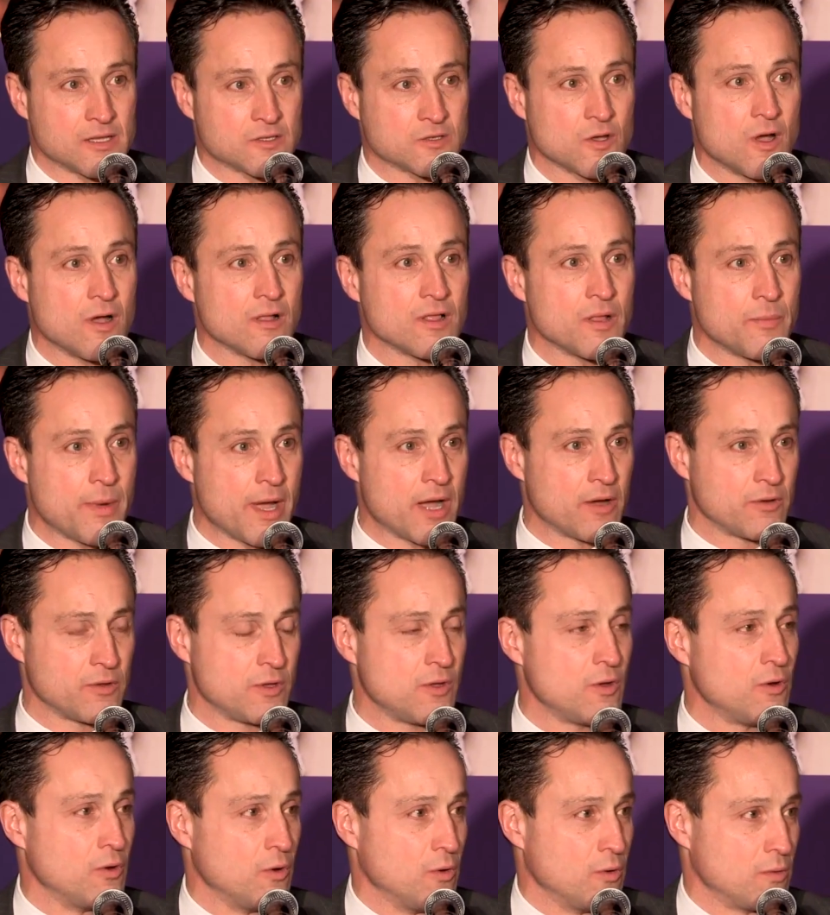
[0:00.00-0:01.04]
It's all about
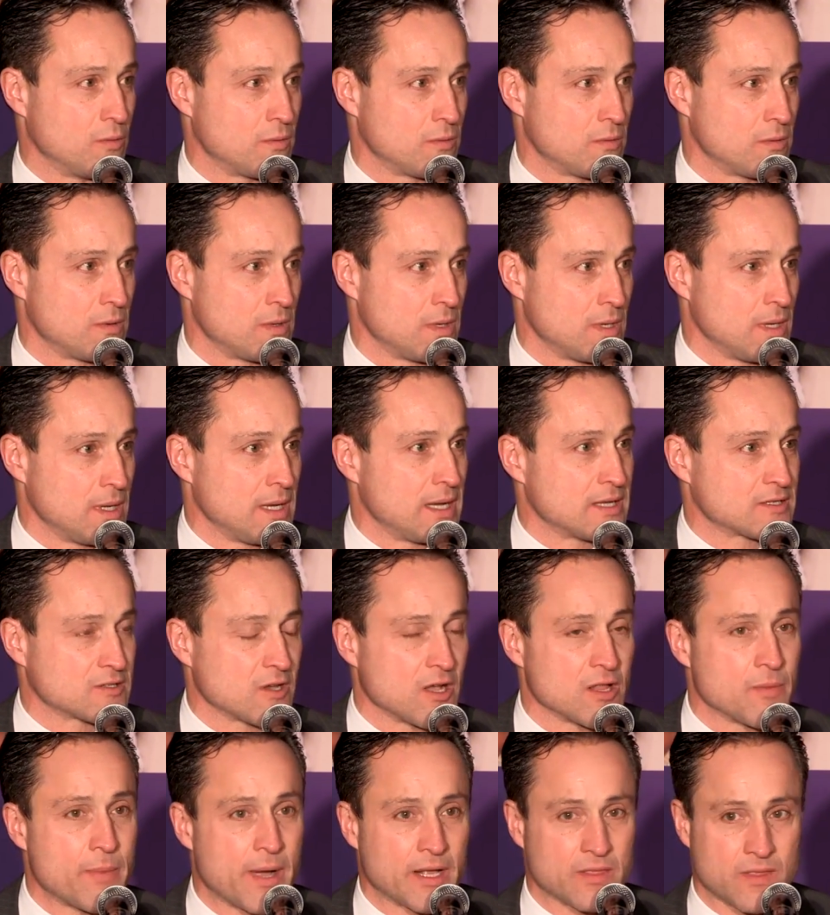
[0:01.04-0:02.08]
you. It's all
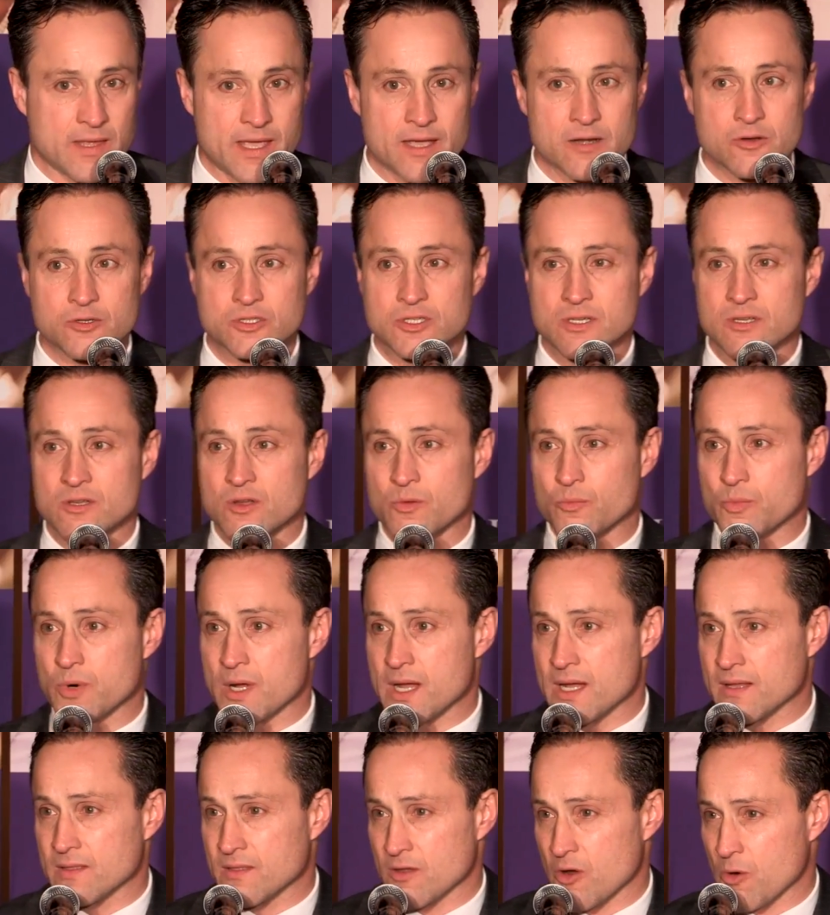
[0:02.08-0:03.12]
about the energy you bring,
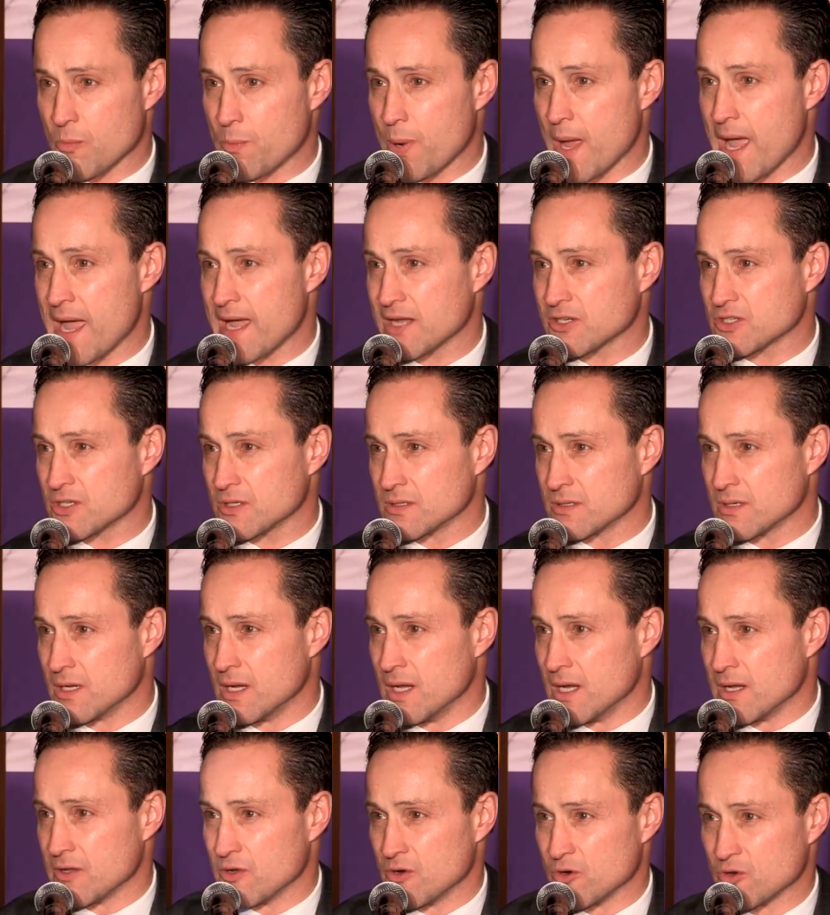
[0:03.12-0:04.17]
your passion,
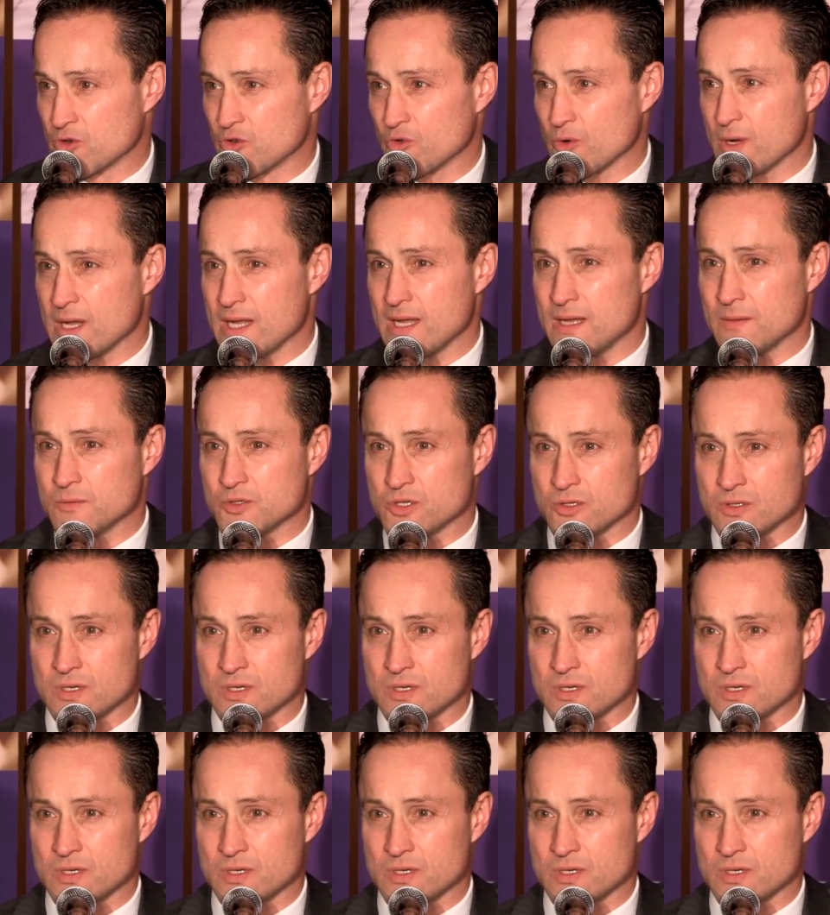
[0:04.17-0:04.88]
your dreams,